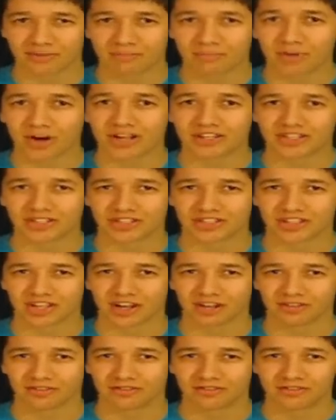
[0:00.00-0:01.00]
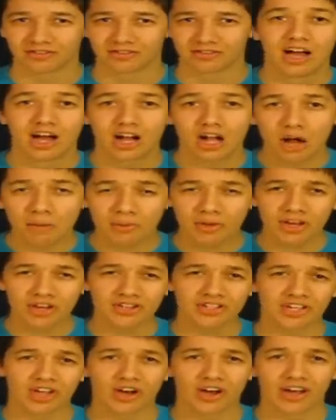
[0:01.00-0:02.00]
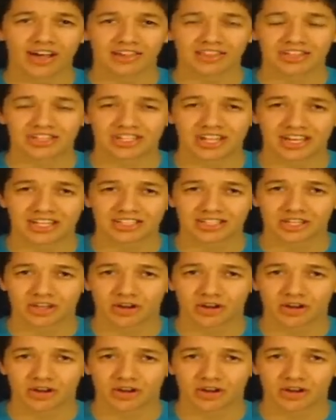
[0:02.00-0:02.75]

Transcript: Brace yourself. A couple years ago, I got the chance